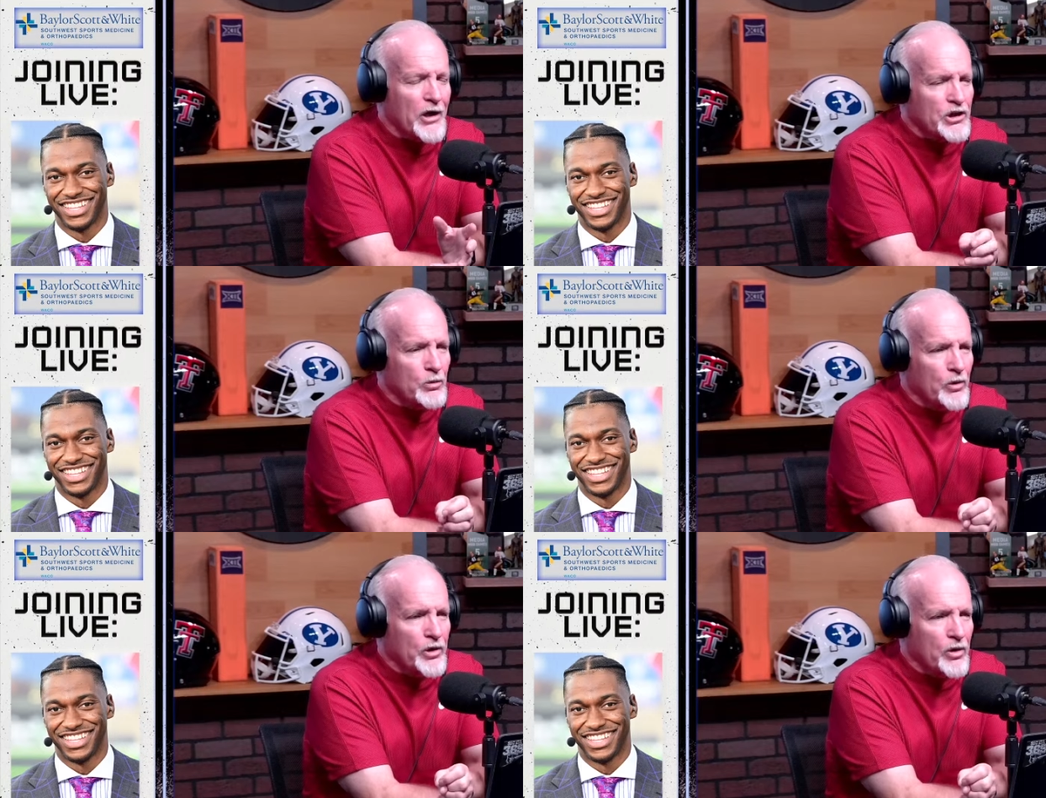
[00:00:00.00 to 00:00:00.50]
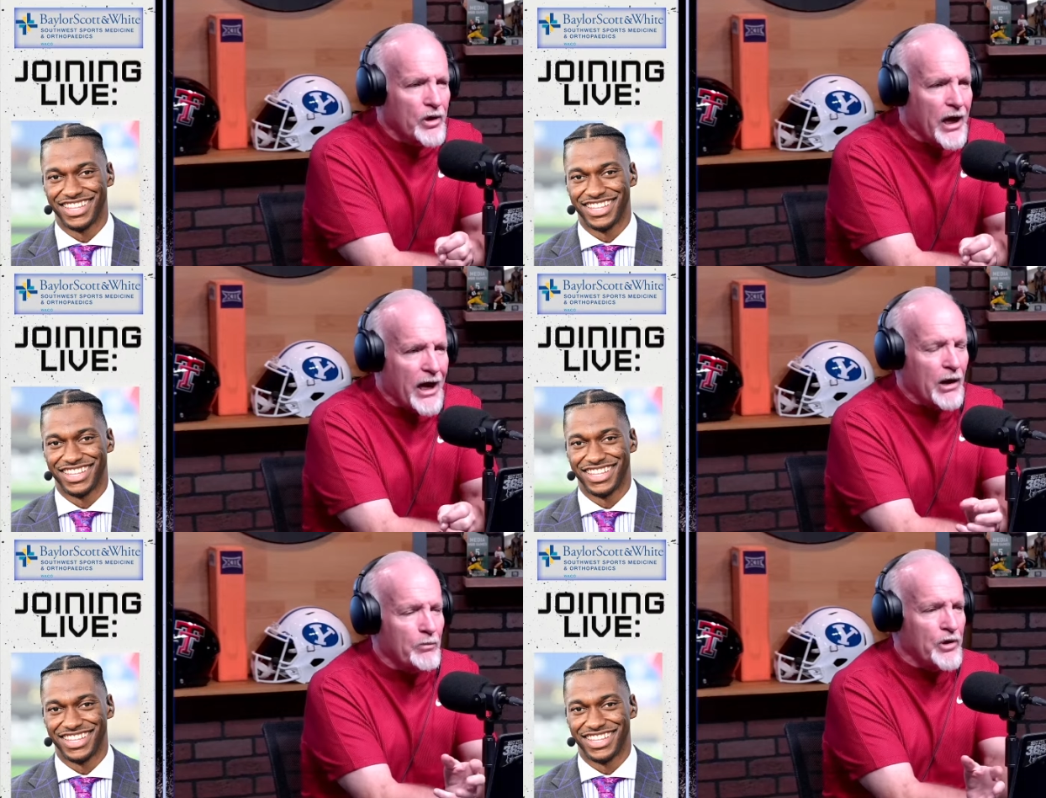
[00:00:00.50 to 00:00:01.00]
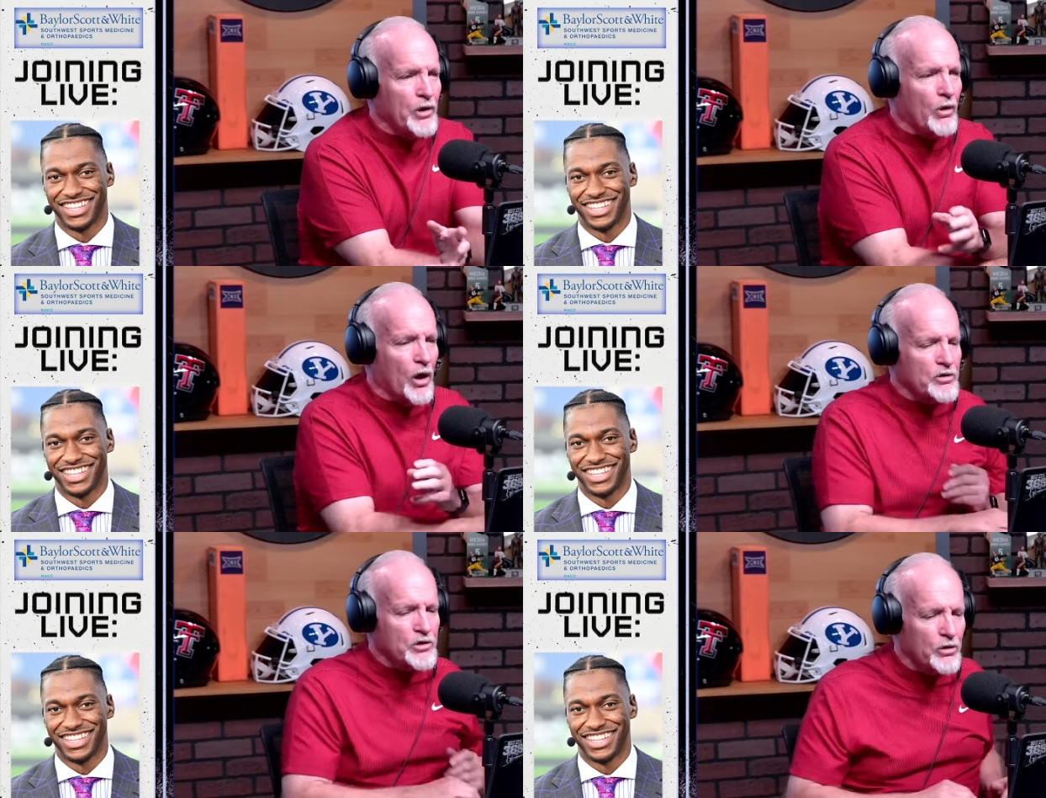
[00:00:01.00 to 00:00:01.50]
Speaker 1: them when you can, but you
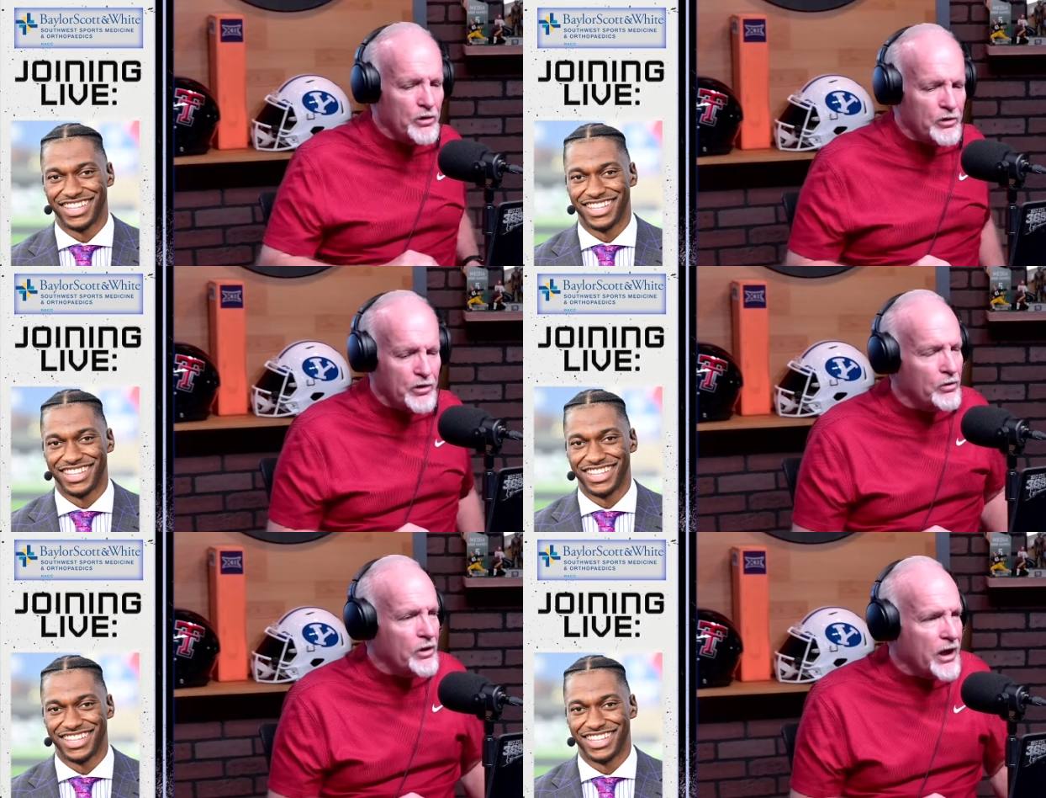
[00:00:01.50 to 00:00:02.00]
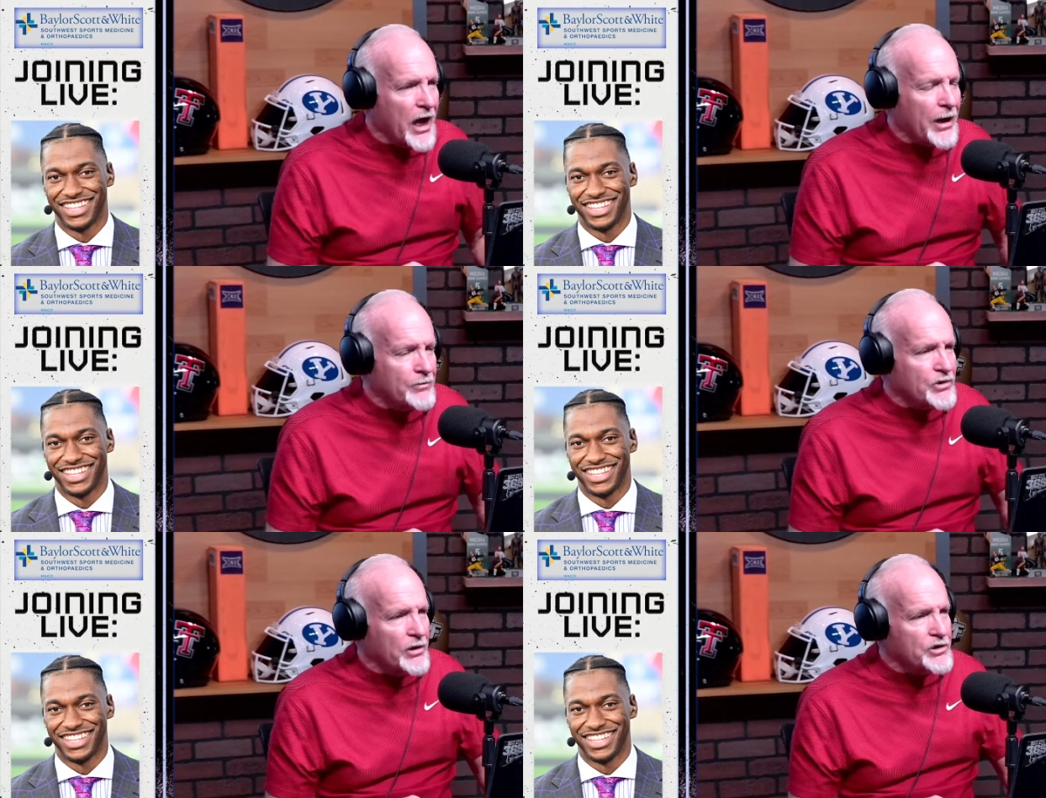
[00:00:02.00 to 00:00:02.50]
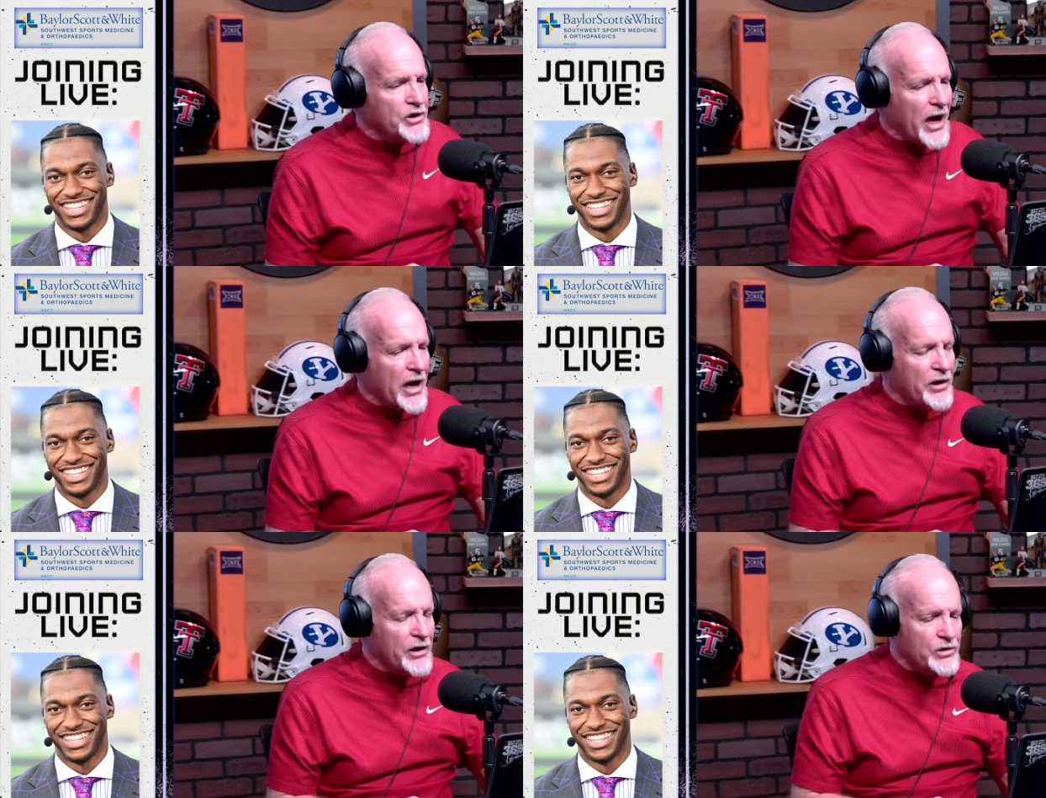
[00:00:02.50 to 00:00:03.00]
also you're doing games on
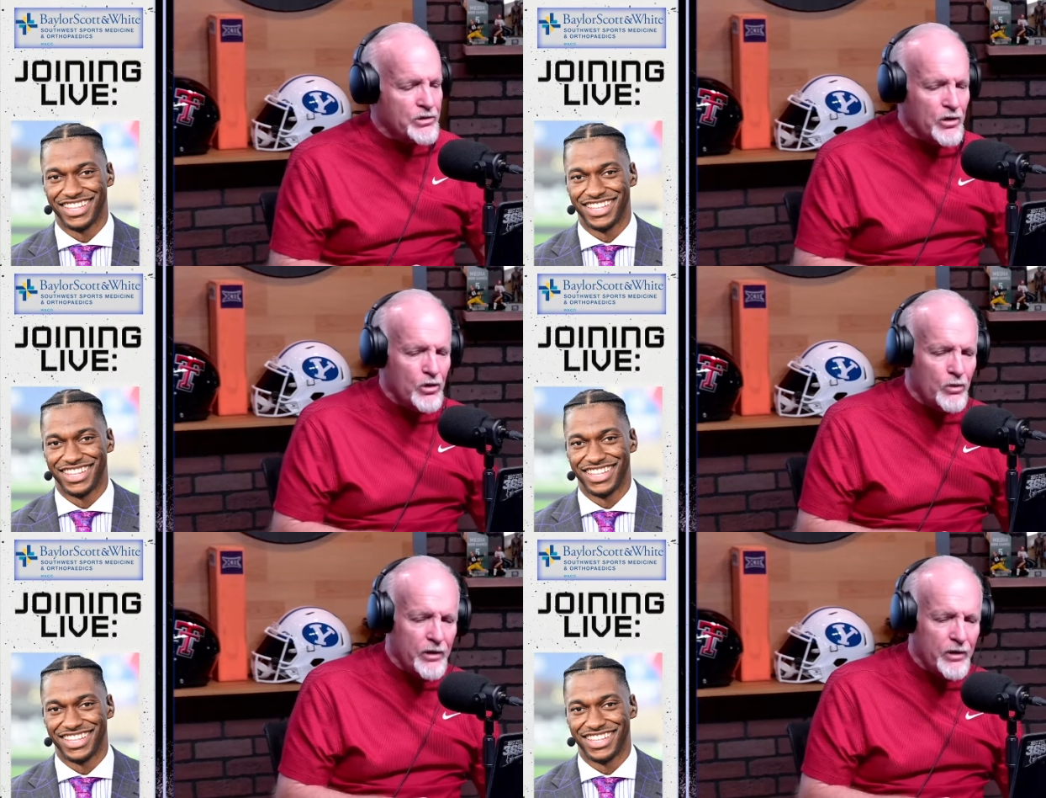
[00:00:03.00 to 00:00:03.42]
Saturdays too,